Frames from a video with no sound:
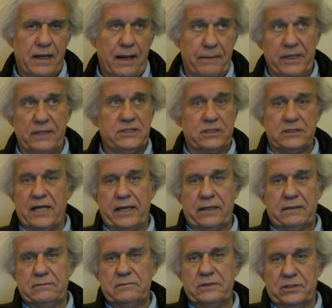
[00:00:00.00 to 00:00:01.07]
I mean, just
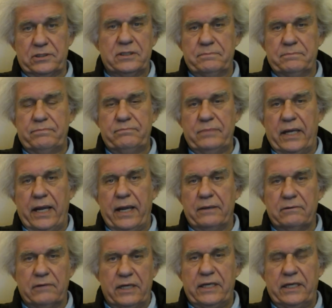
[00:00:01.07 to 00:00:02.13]
like Europe
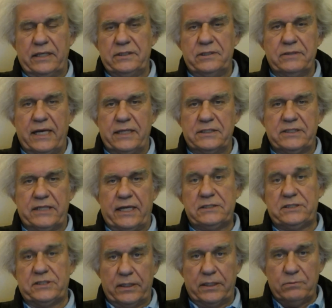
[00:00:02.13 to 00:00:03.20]
and, Ru- and the United
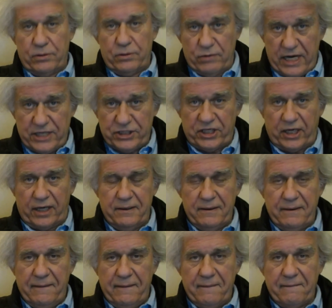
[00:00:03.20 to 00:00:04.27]
States did with Russia,
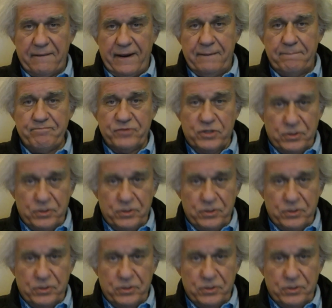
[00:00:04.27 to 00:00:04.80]
right?